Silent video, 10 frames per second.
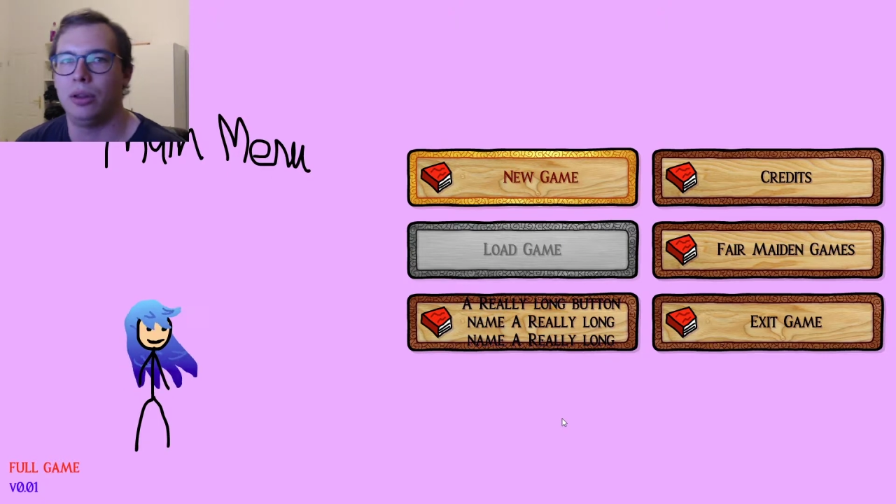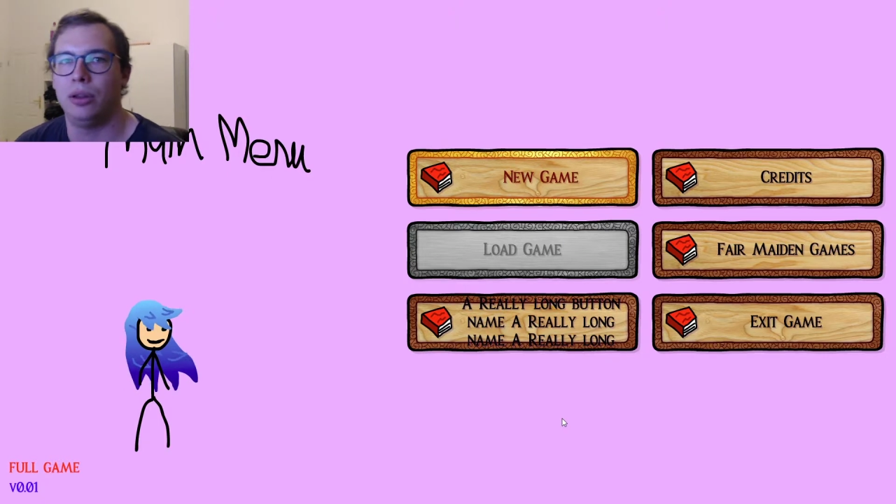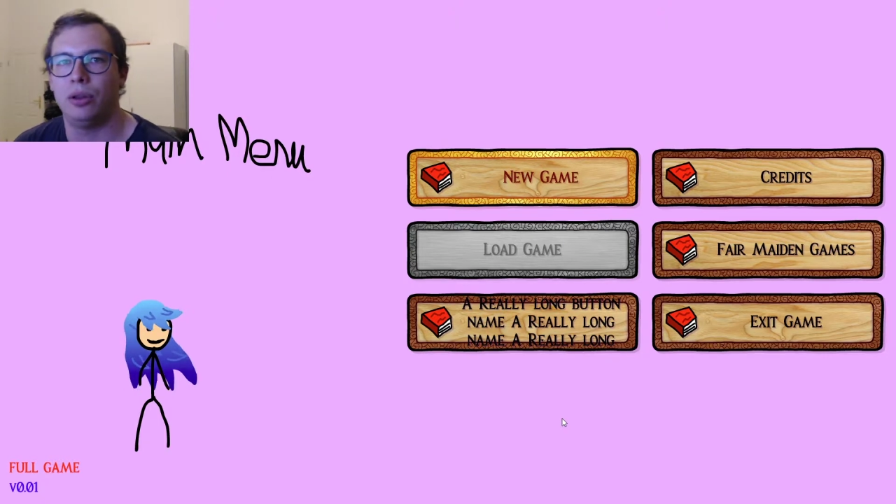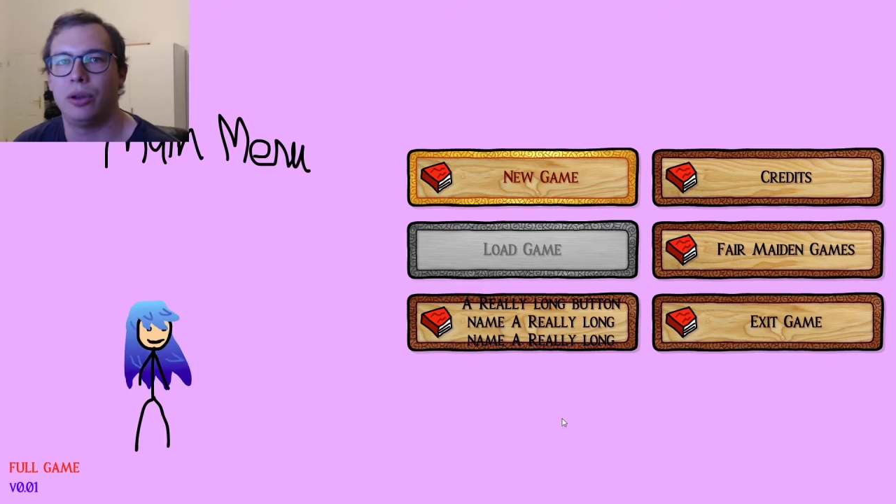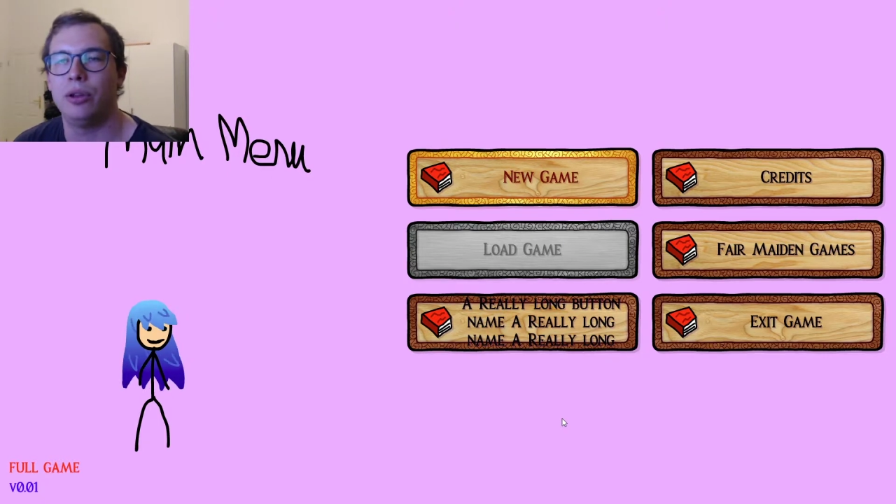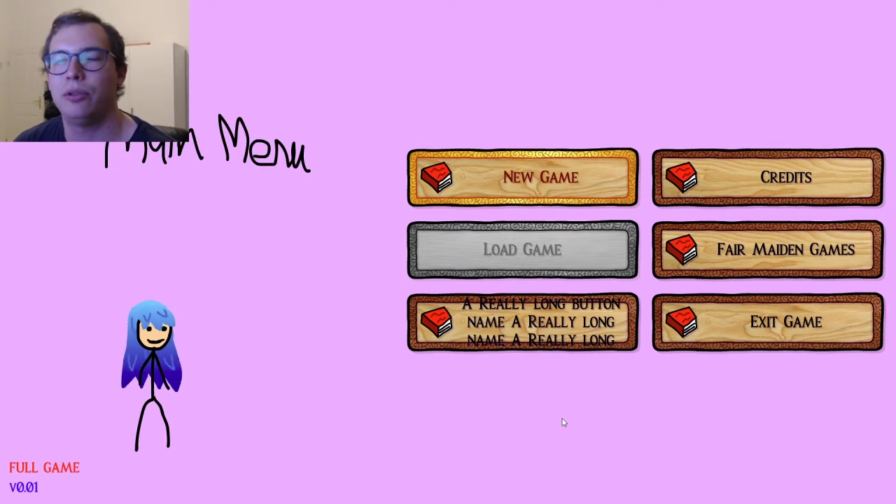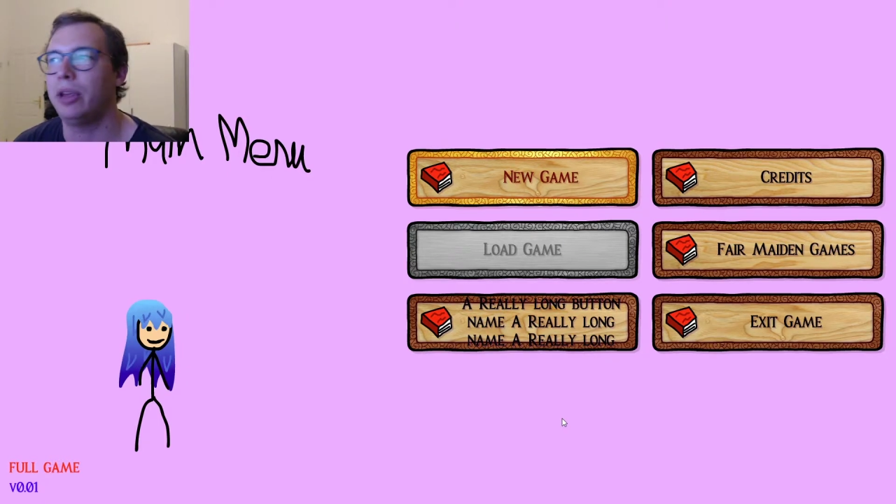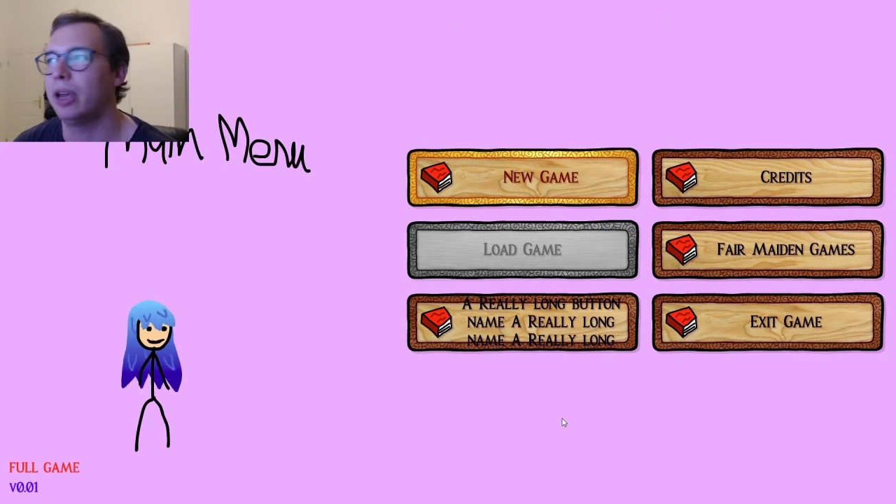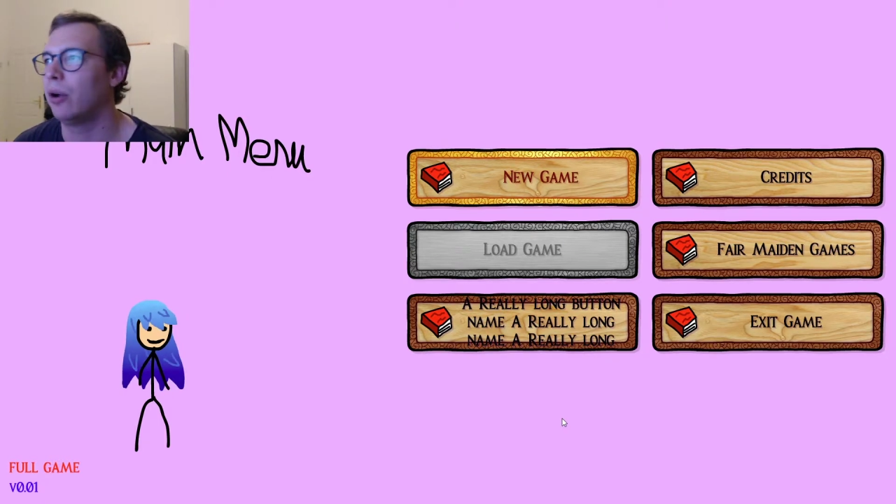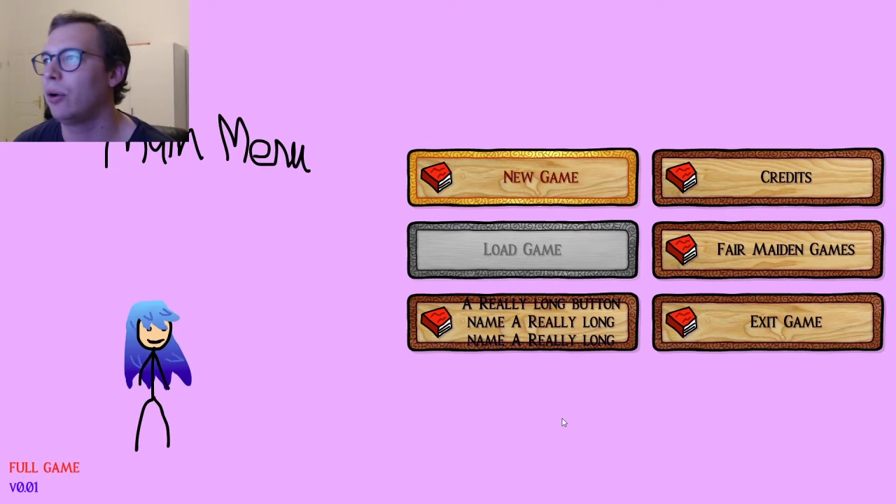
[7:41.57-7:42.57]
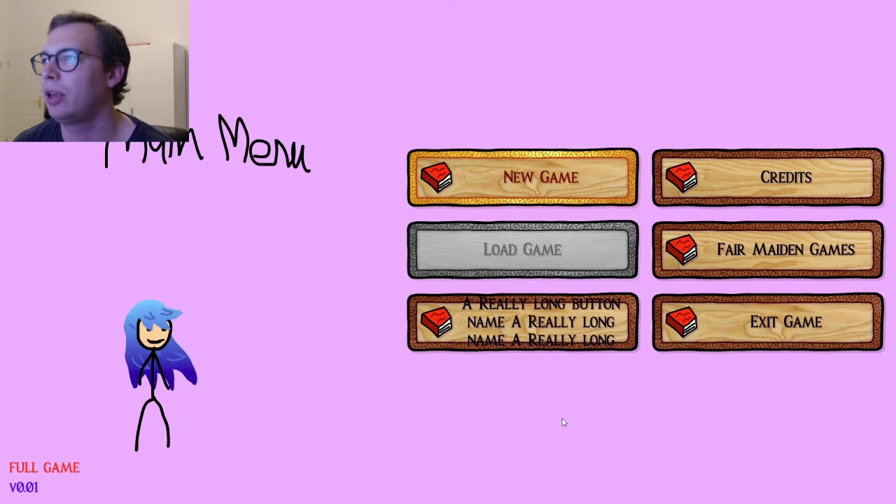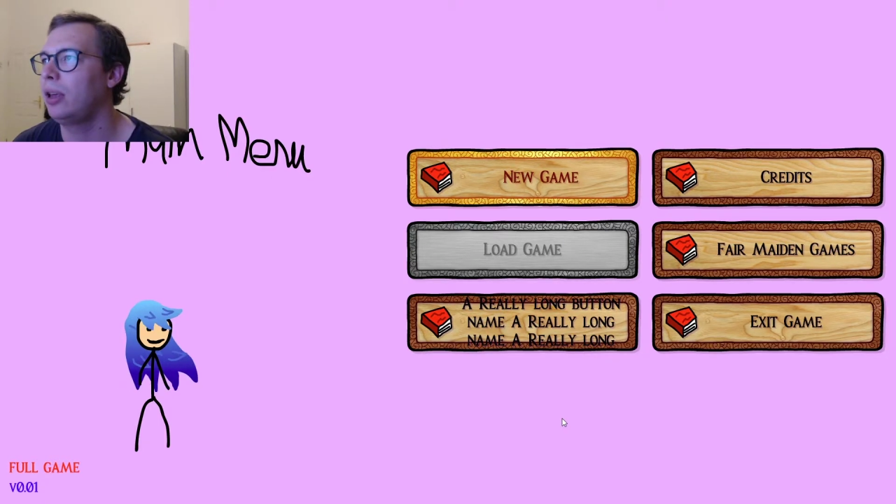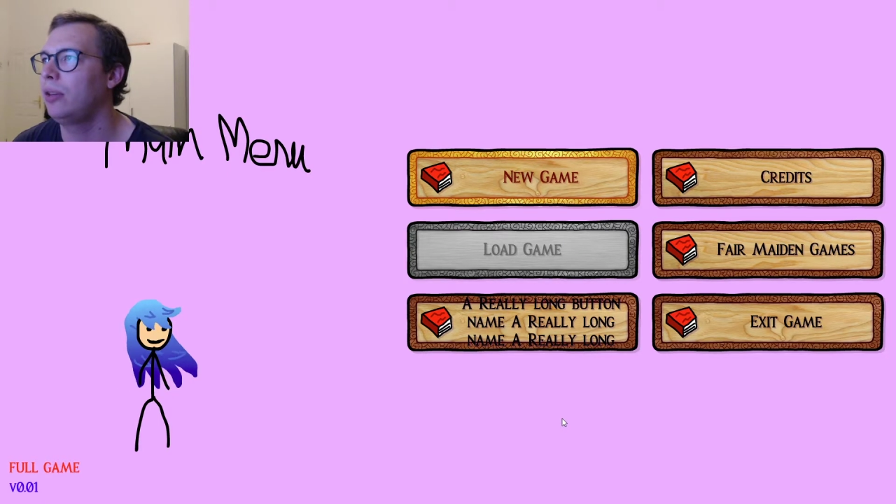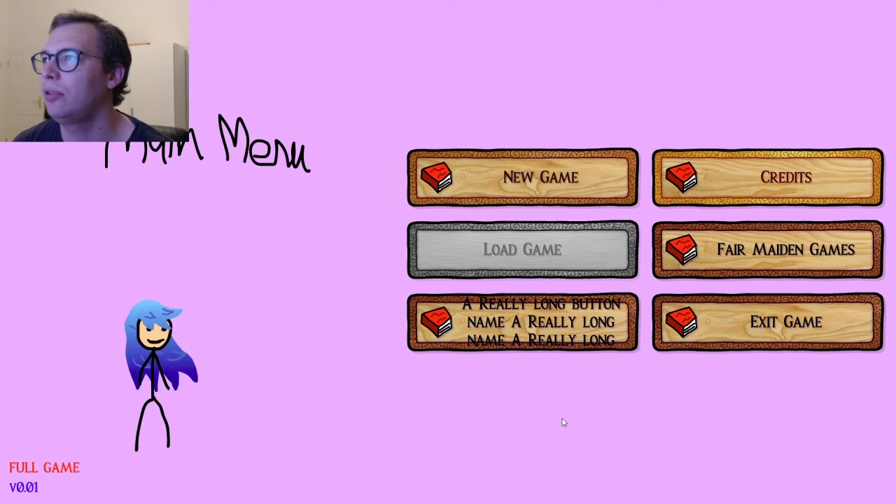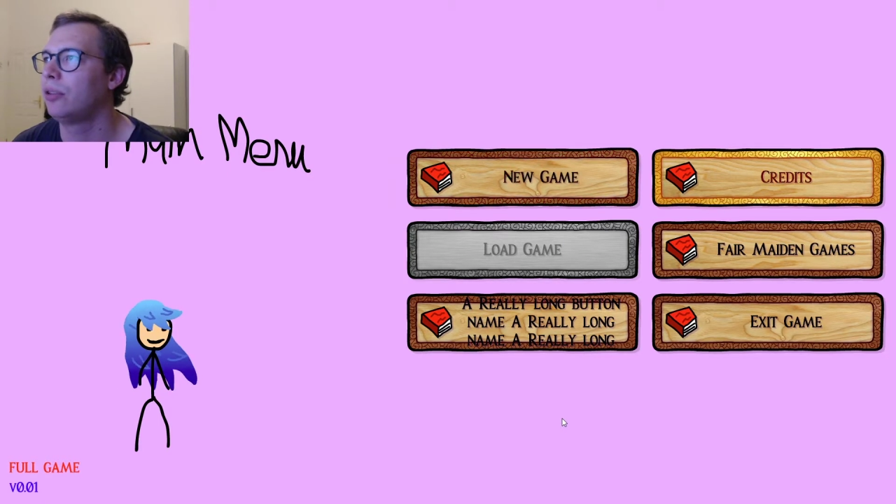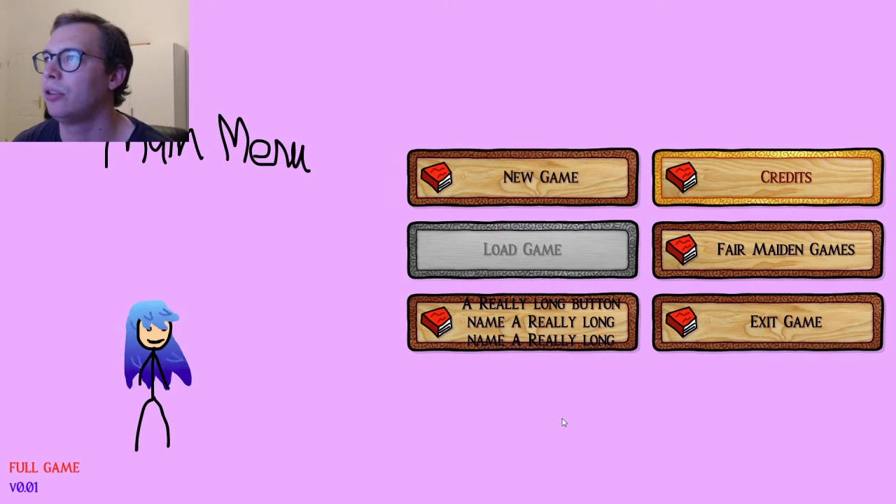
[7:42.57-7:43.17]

use the arrow keys to